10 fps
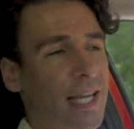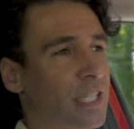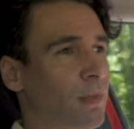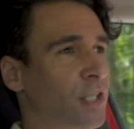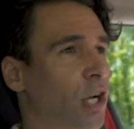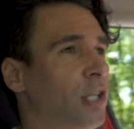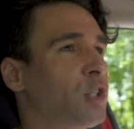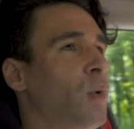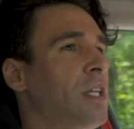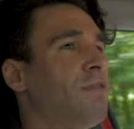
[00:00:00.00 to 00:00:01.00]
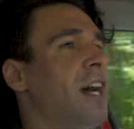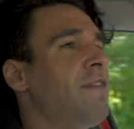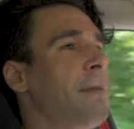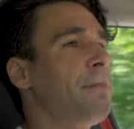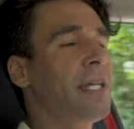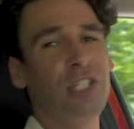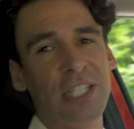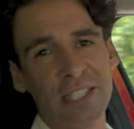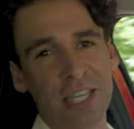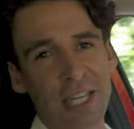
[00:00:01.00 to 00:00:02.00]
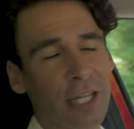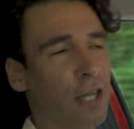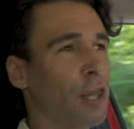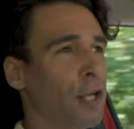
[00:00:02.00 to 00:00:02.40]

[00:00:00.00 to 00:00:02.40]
estimates are 25 mpg city,